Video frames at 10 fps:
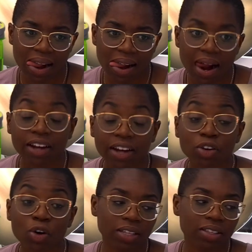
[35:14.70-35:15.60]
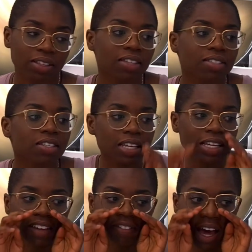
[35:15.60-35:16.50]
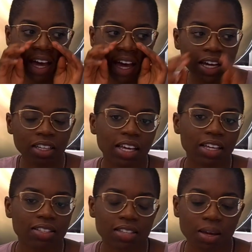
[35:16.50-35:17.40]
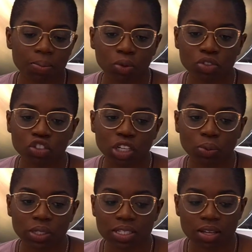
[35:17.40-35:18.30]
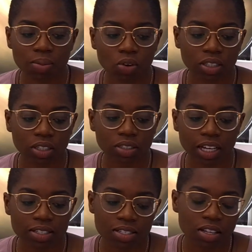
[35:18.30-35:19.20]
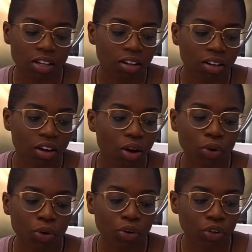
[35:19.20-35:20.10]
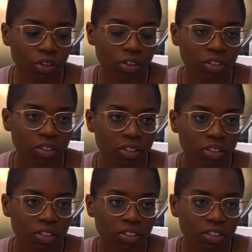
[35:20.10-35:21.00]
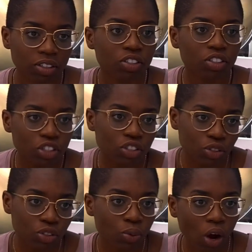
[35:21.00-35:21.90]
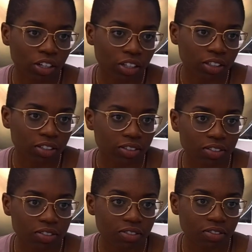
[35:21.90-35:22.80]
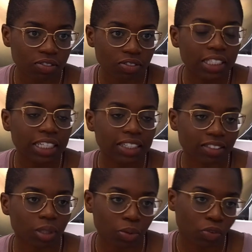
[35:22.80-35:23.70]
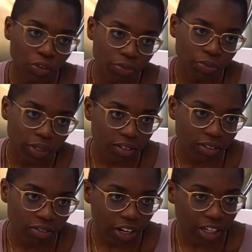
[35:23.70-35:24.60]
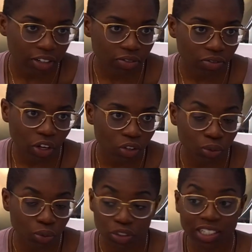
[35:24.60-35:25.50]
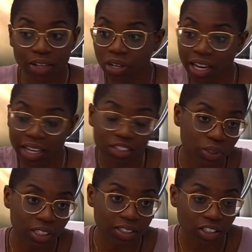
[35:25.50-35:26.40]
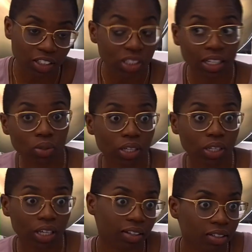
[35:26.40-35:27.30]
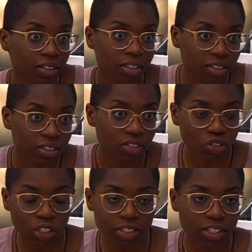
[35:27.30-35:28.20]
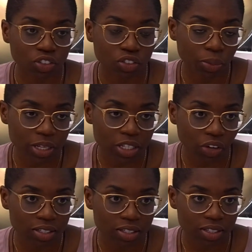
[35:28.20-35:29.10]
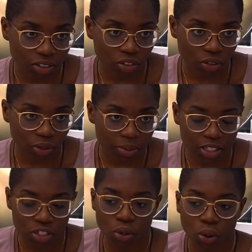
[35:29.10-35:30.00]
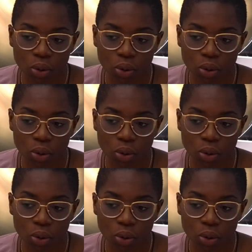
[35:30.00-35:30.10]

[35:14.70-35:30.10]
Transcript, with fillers: I know, but that's the thing. If I, example, chill with someone that's a murderer, mm-hmm. you are gonna think some type of way of me, right? We all do it. Just like when I chill with Cassandra, it's like, okay, Dre and Cassandra are best friends. Mm-hmm. You know what I mean? So.